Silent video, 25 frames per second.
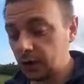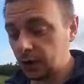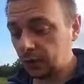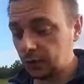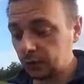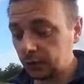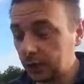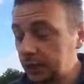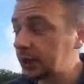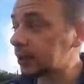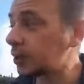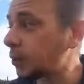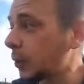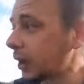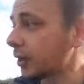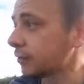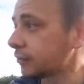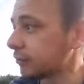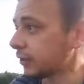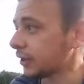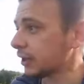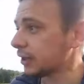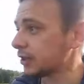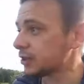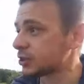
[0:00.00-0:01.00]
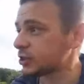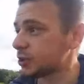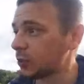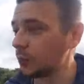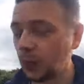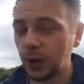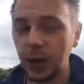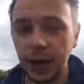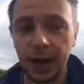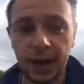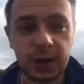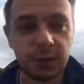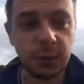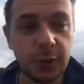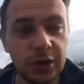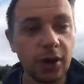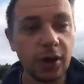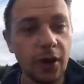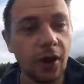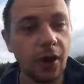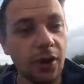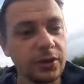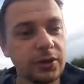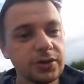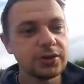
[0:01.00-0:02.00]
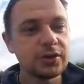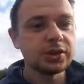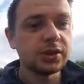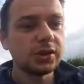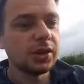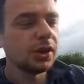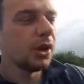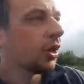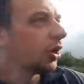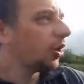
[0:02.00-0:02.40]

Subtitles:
really quite funny in some ways, because